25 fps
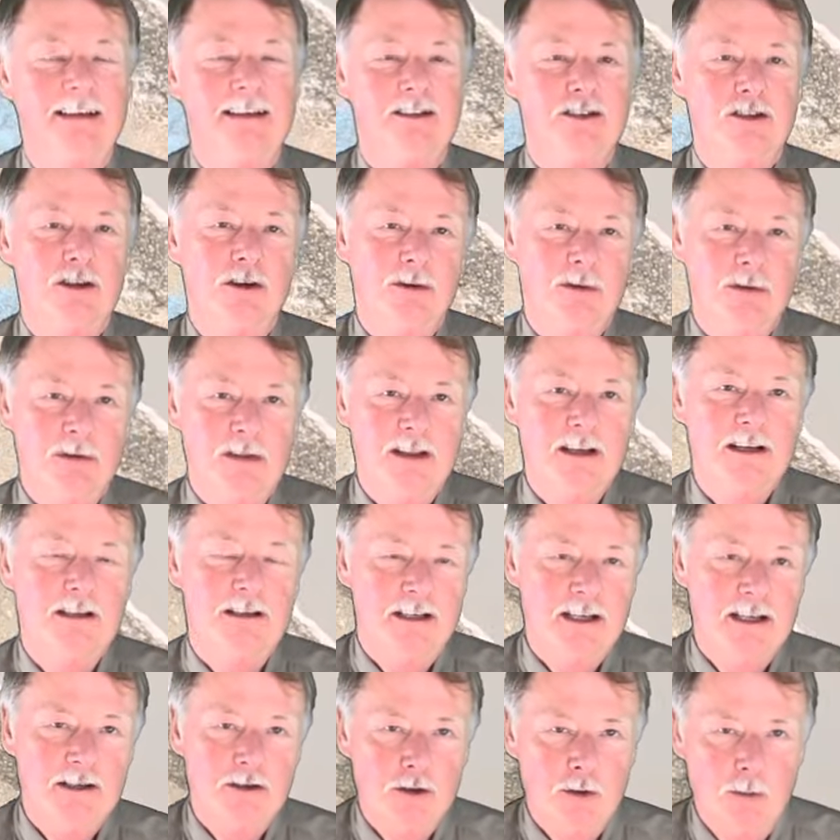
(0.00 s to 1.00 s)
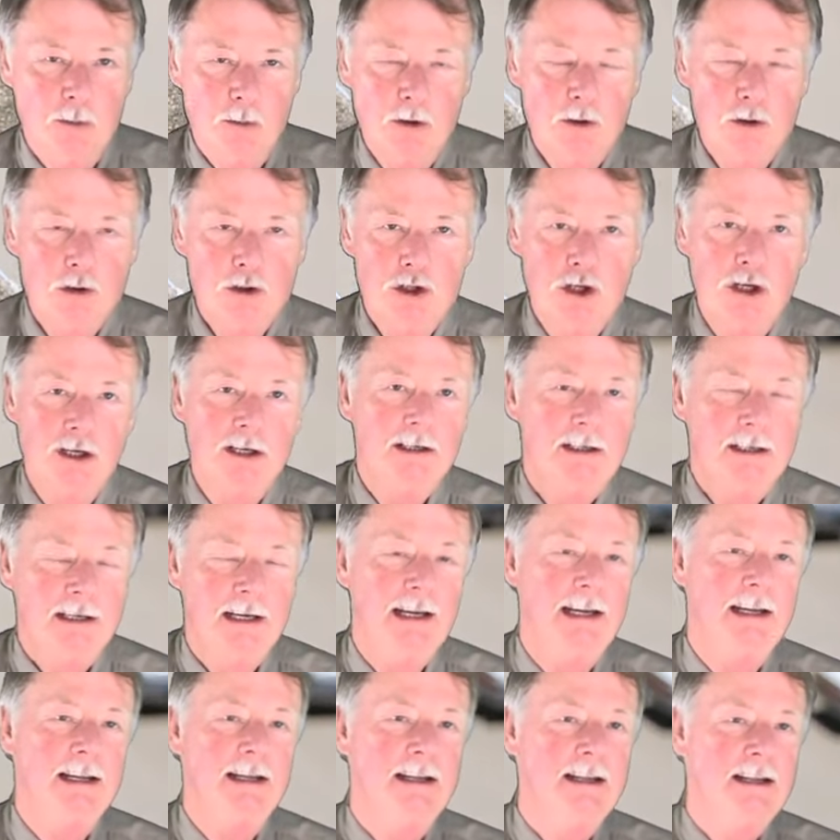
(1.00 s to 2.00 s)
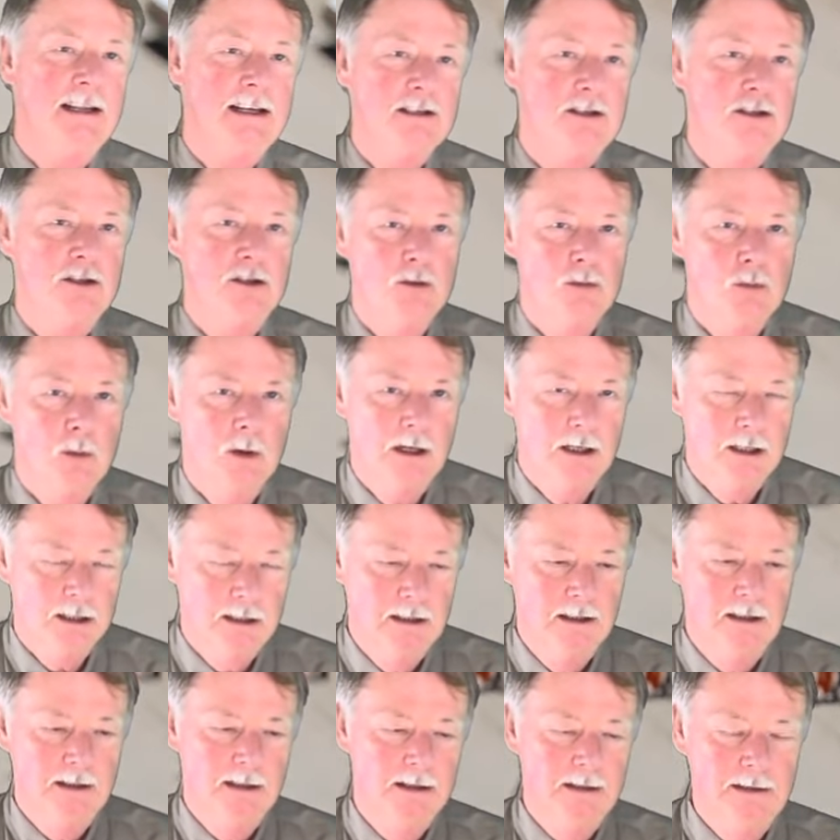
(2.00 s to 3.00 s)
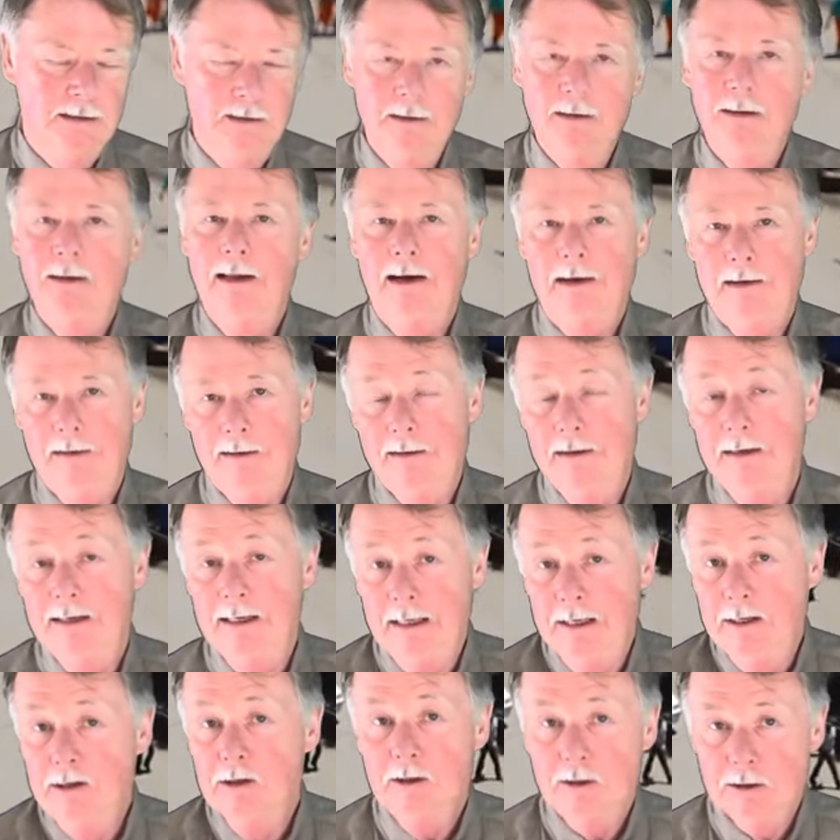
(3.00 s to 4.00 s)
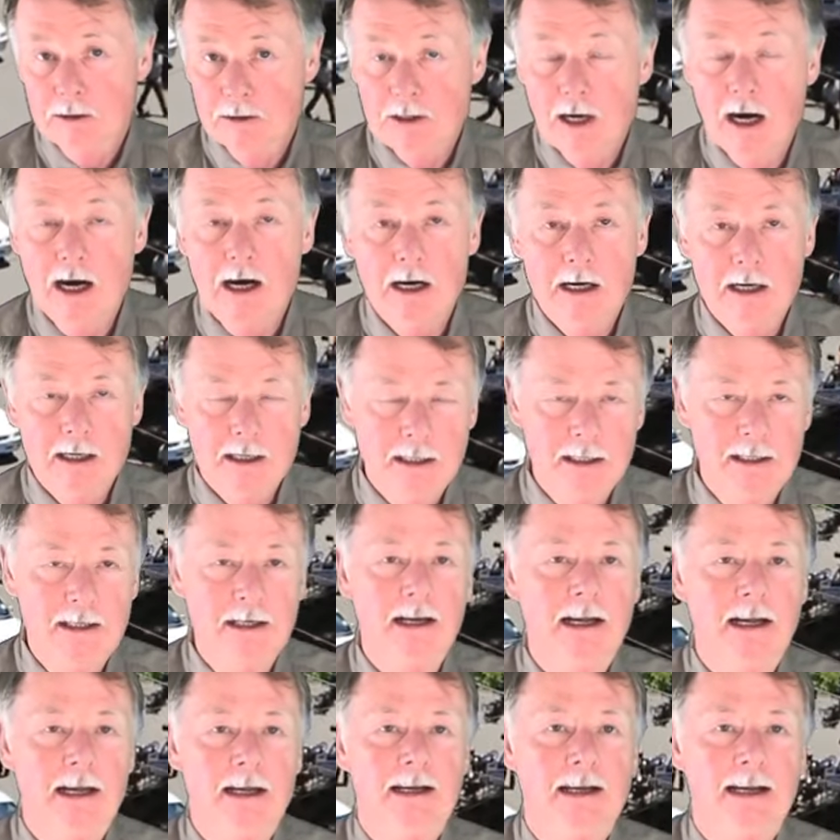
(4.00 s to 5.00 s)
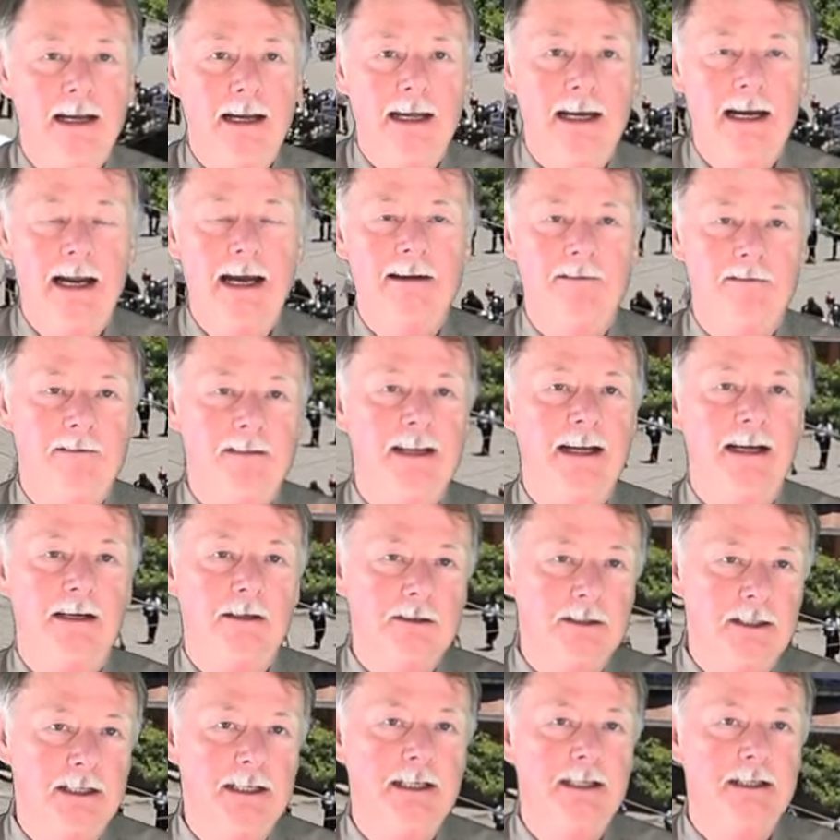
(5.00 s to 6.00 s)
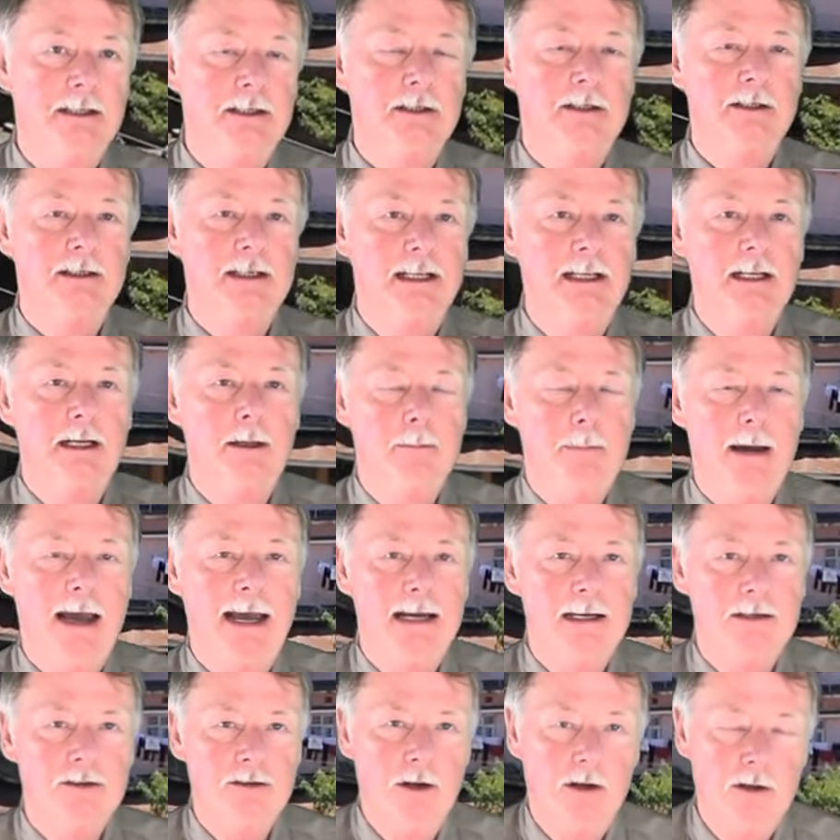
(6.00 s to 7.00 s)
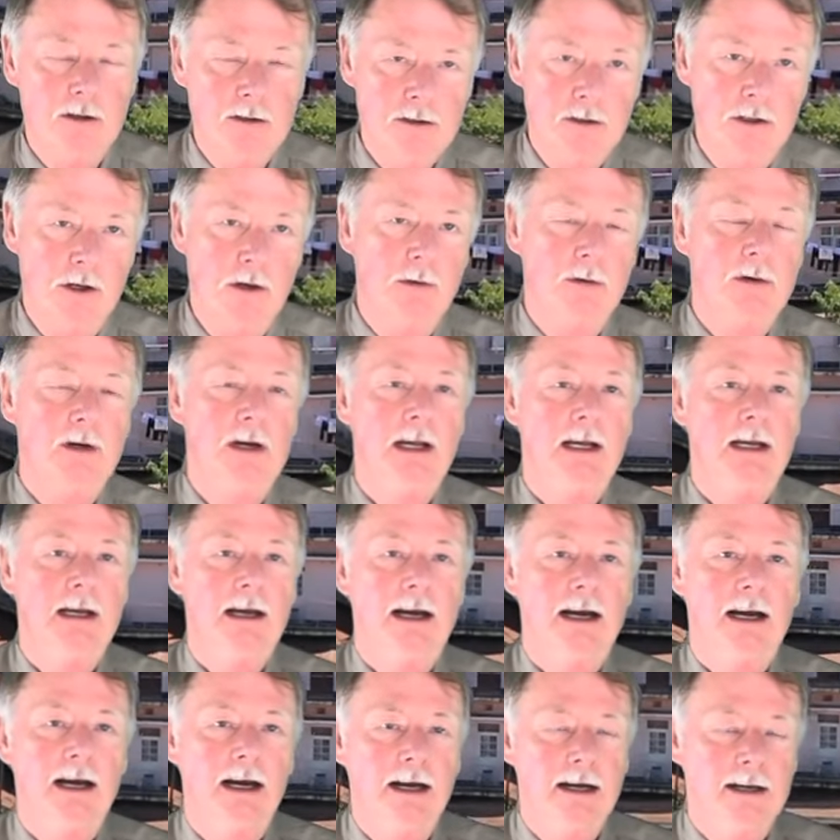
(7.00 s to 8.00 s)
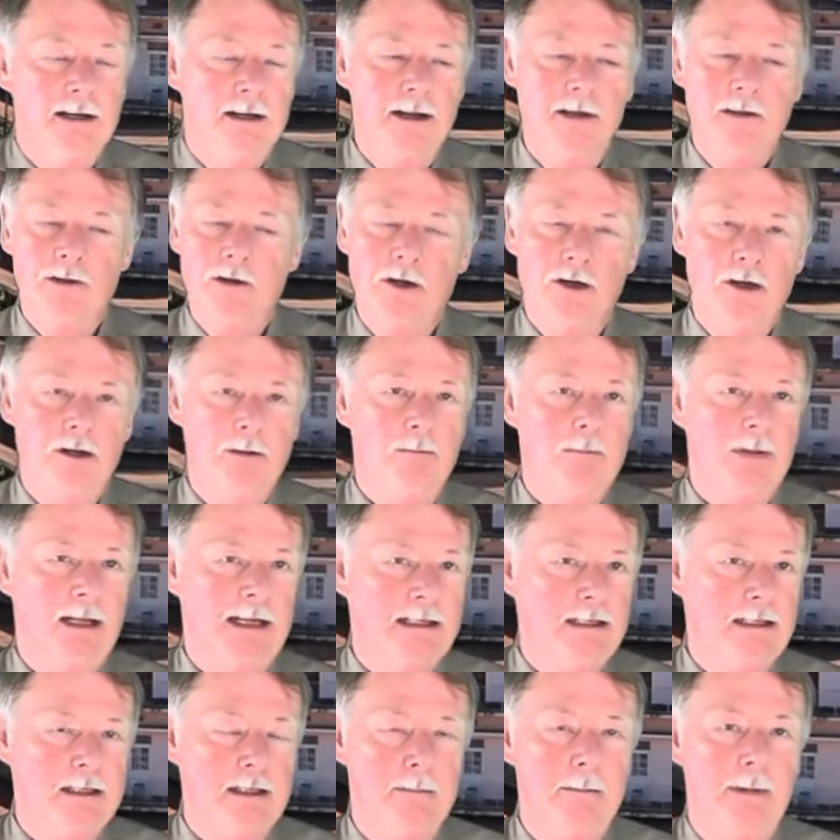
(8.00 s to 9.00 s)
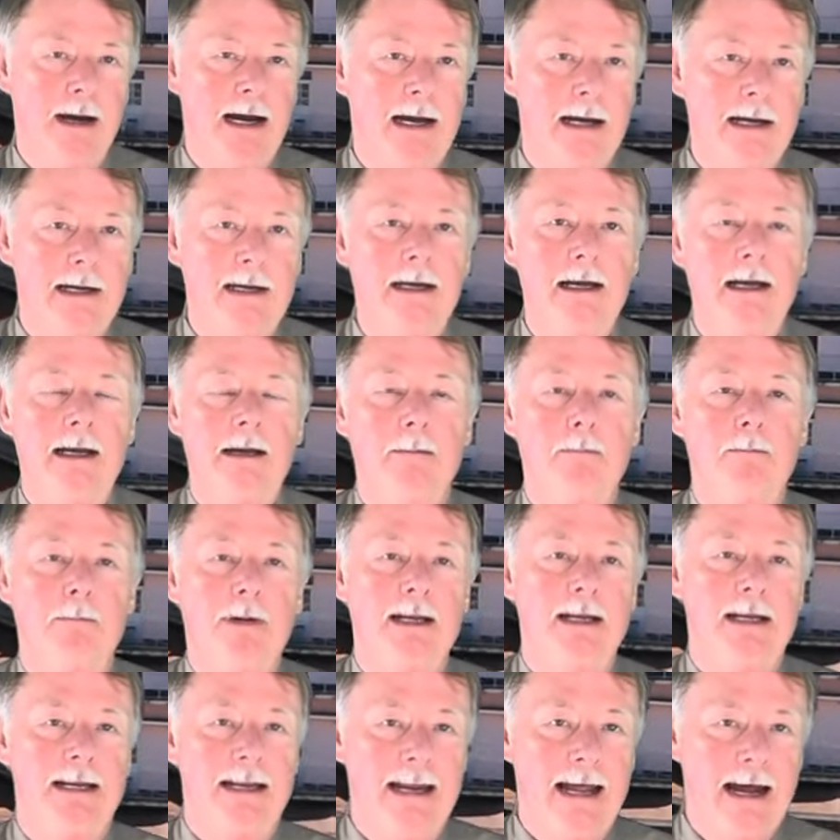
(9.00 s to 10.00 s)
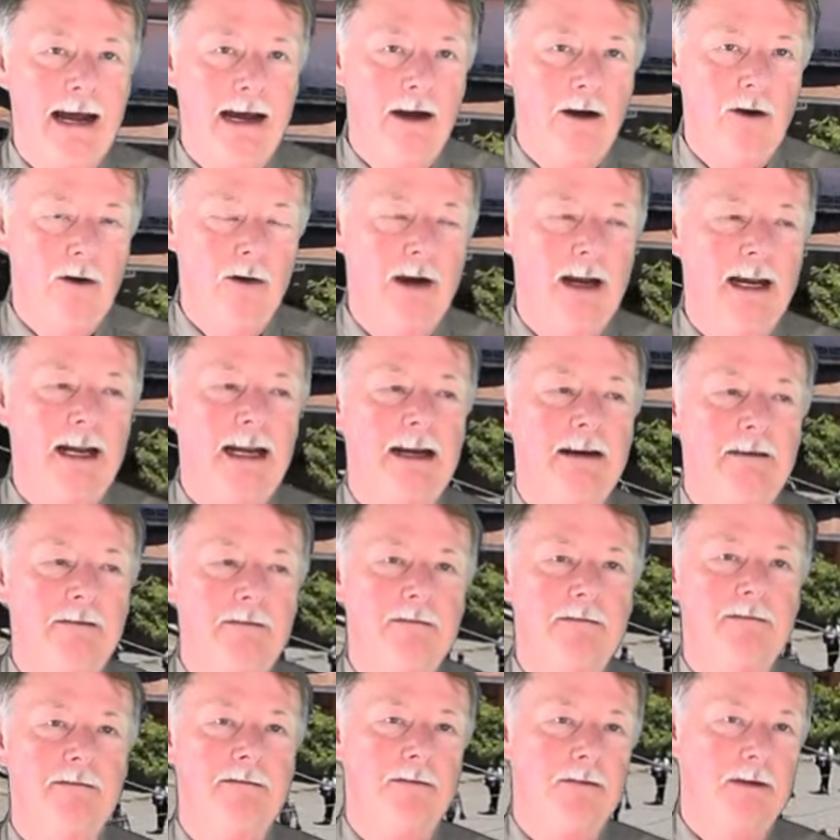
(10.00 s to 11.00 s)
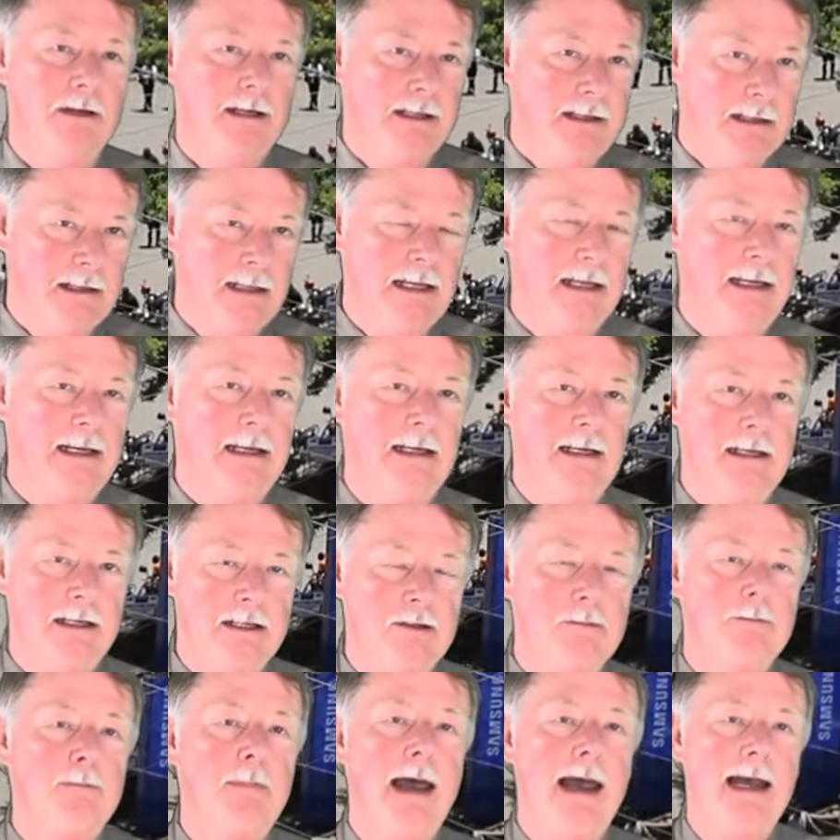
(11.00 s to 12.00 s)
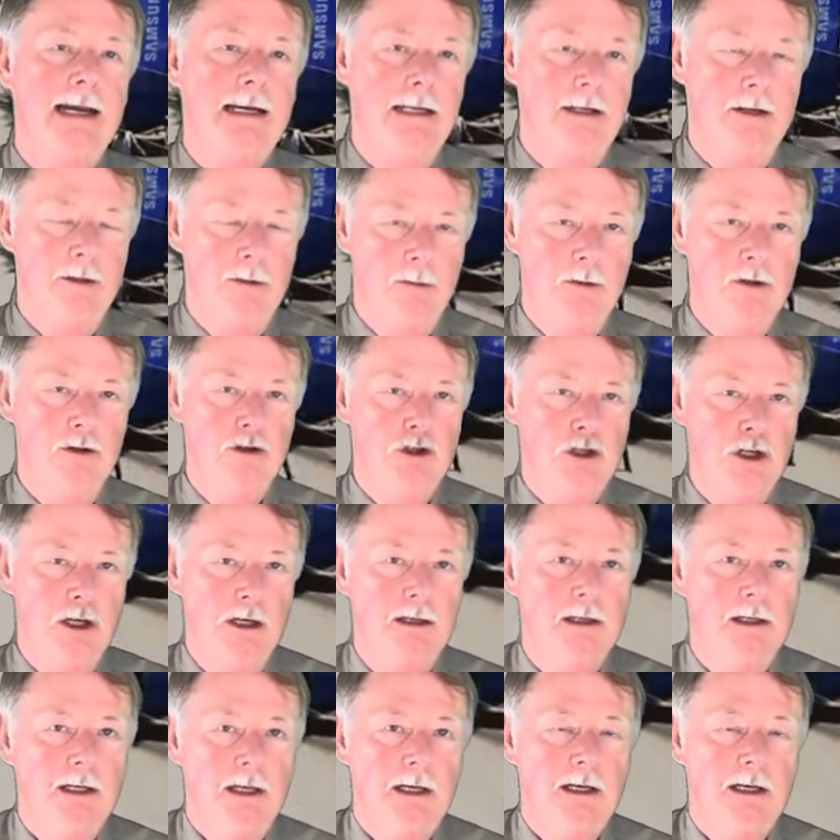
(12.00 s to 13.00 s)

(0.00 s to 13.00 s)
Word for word: So this is Arusha, and this is where a, a lot of the dealers are, and, and I've dealt here in the past also, uh, another good place to buy. But now everything is back in Arusha.